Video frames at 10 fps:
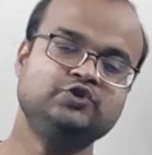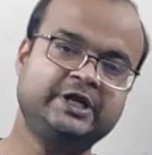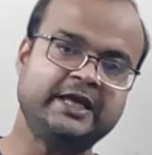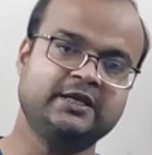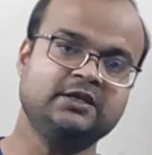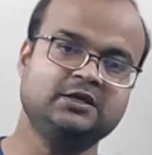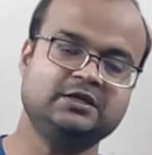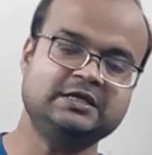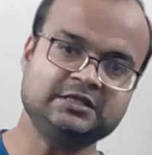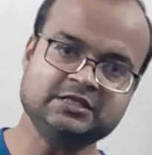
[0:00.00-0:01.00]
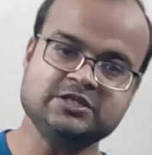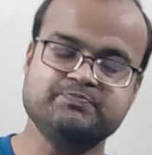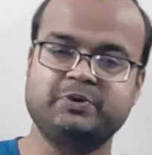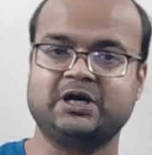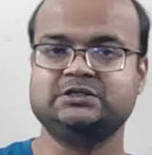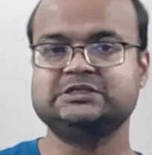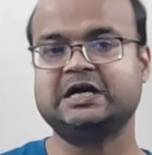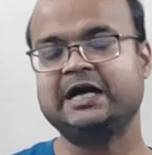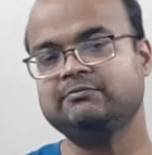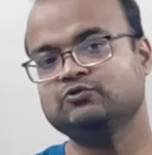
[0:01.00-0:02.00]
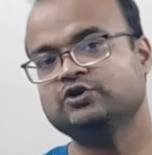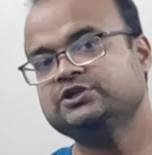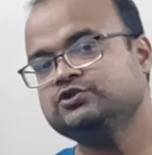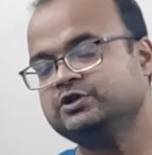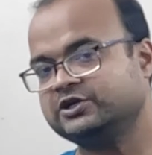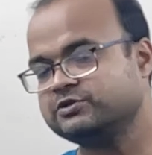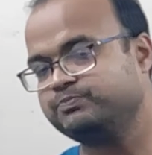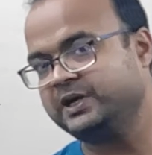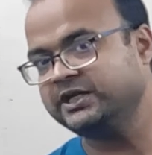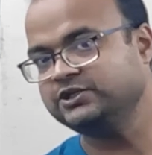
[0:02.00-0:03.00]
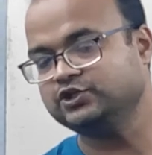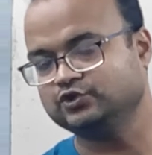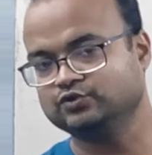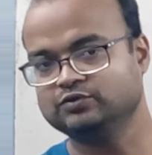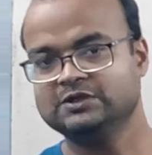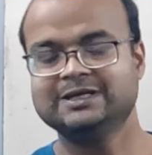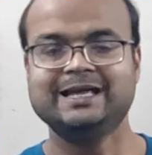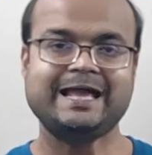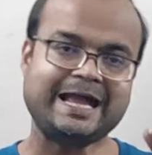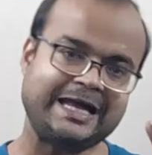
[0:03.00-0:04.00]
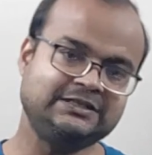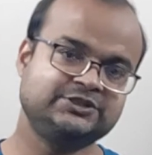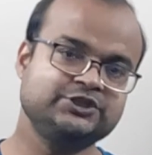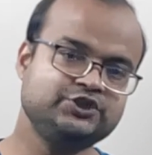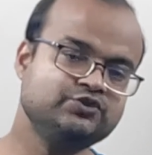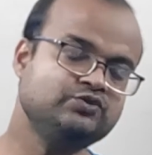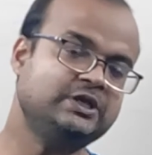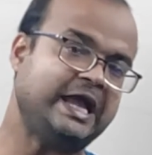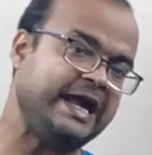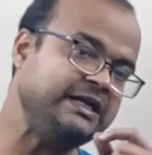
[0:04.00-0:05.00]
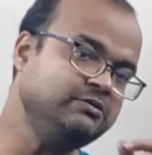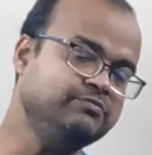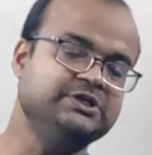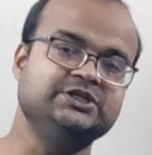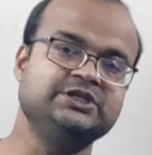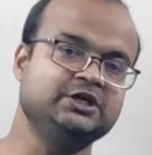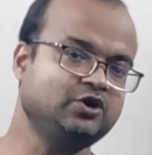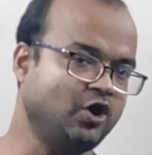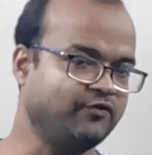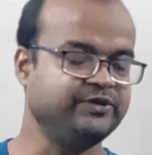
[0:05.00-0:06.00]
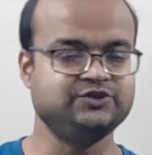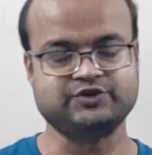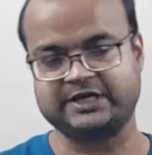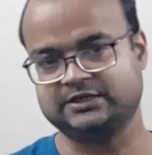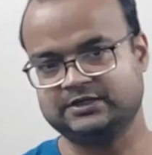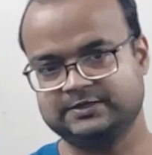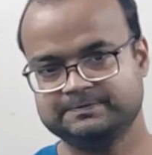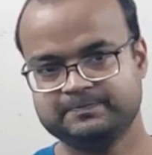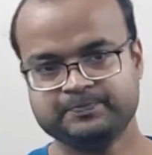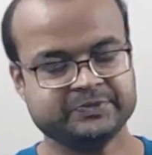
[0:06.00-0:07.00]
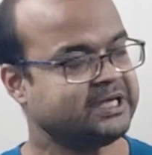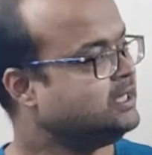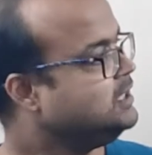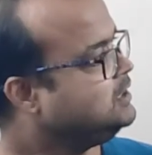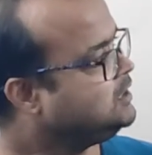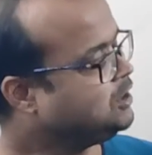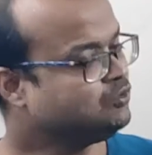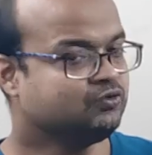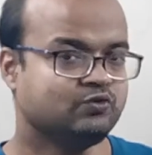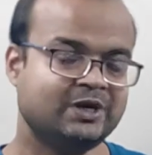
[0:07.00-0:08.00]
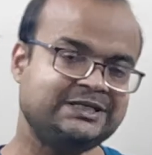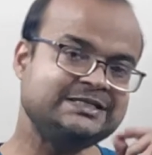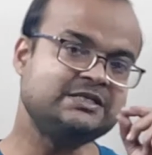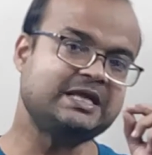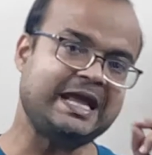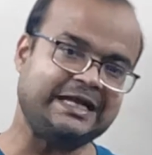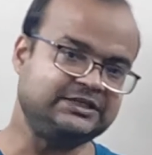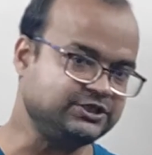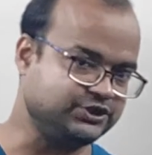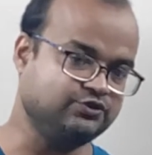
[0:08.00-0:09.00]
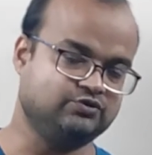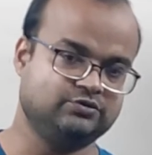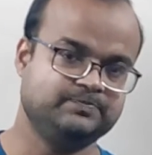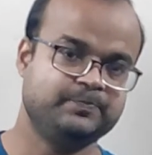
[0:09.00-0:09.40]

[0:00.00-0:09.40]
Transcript: Today in this part I am going to explain you altitude and median of a triangle. Now, what is altitude?